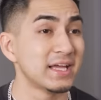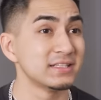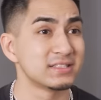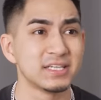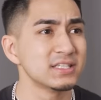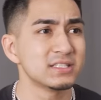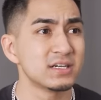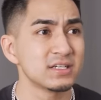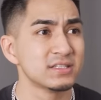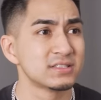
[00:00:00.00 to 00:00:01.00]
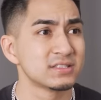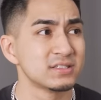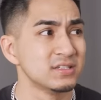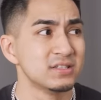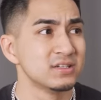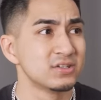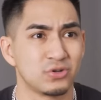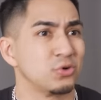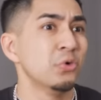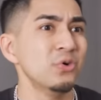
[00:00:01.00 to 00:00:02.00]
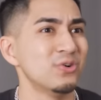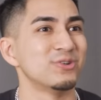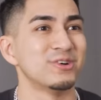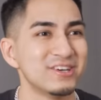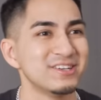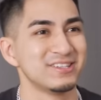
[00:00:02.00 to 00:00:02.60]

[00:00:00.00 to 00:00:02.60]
that TikTok is cool.